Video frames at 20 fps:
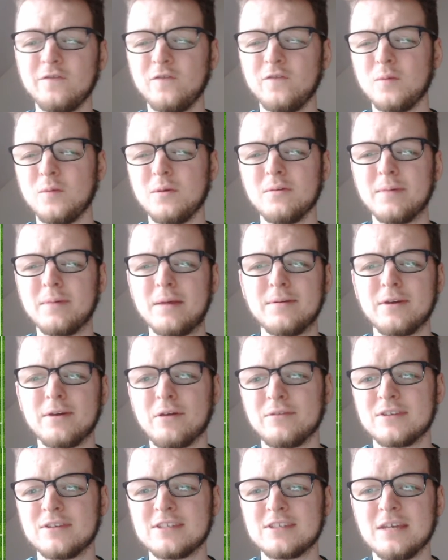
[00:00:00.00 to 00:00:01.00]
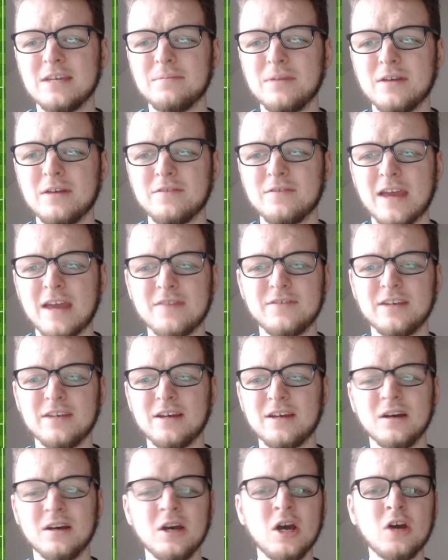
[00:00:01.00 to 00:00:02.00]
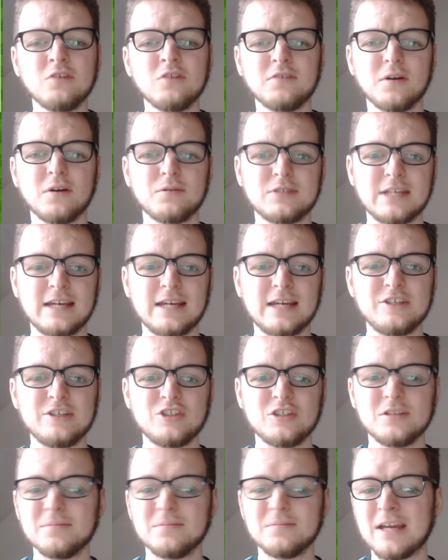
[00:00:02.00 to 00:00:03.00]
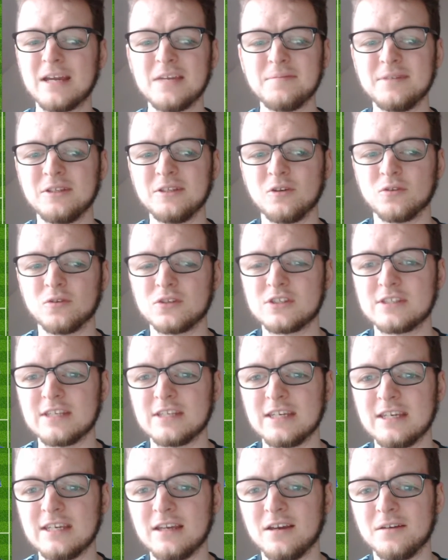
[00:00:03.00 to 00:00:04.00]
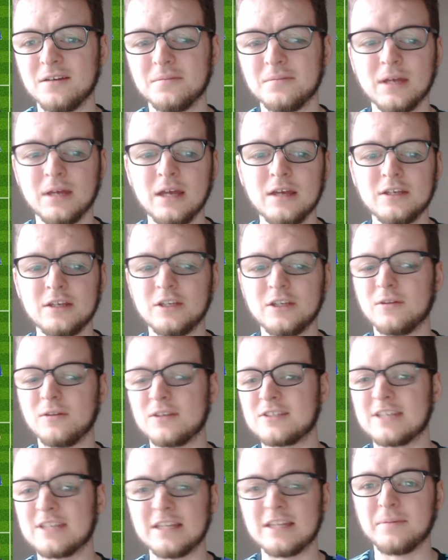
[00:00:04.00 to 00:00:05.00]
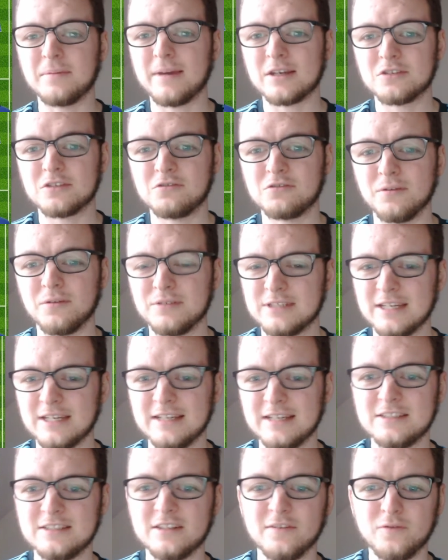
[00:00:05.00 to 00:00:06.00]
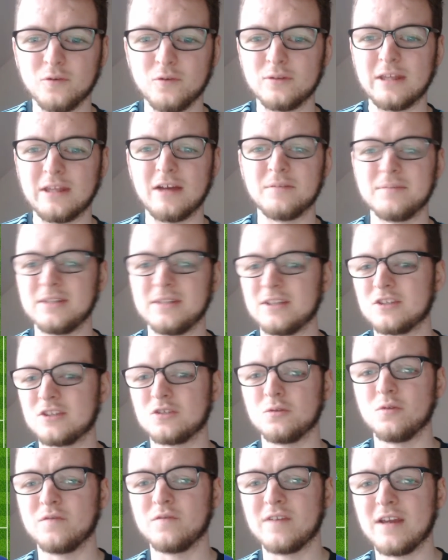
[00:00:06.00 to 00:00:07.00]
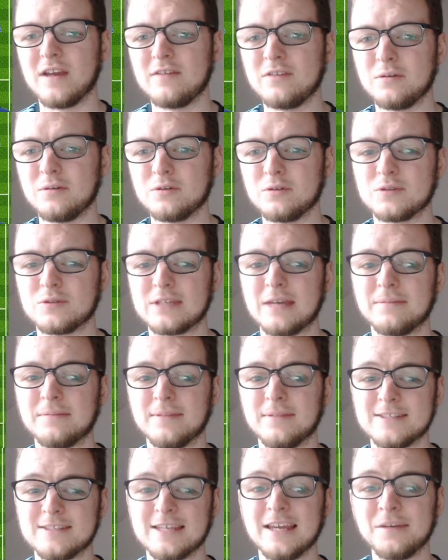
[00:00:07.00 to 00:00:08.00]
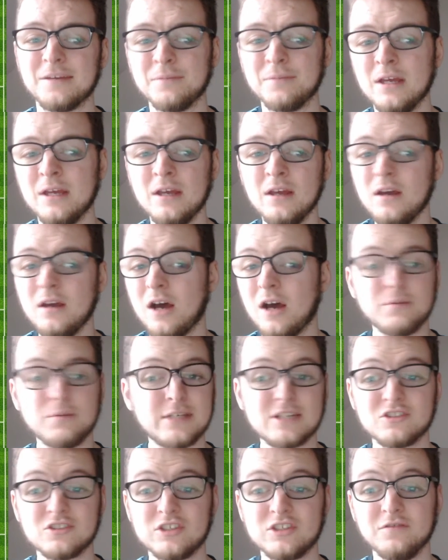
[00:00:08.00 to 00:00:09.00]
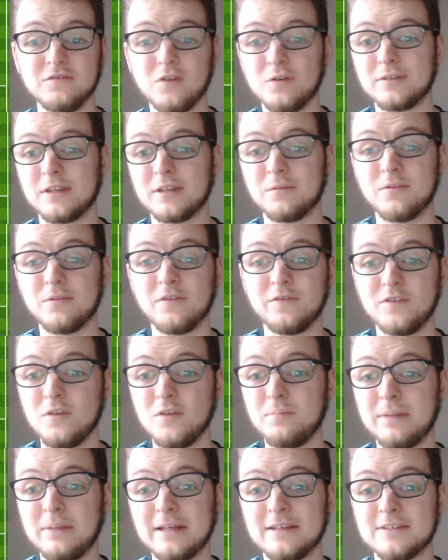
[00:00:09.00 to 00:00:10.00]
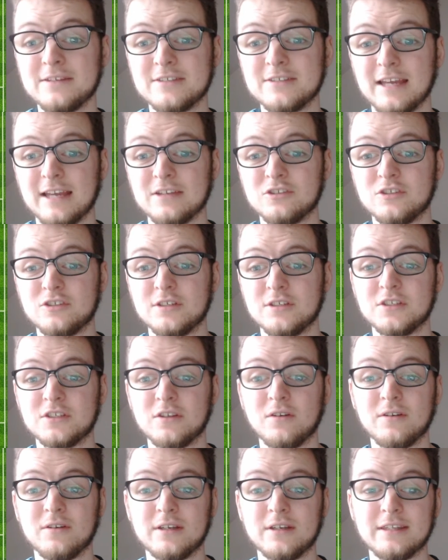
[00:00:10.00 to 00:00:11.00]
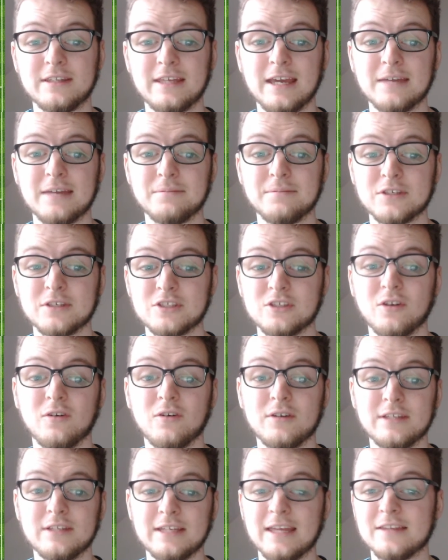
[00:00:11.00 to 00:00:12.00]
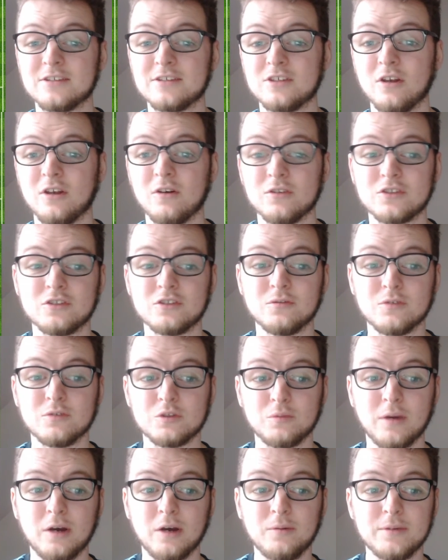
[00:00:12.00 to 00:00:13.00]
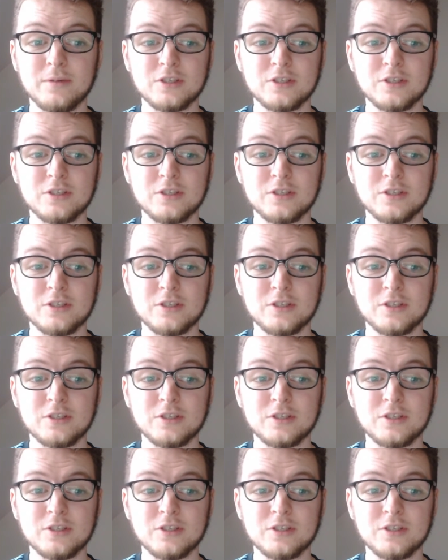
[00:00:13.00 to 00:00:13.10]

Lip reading: I thought we were maybe going to see a bit of heavier rotation and maybe not see the centre backs rotated. I thought that would be the sort of area which was kept the same. I was actually wrong. There were a few players that actually started the game that started against Arsenal as well.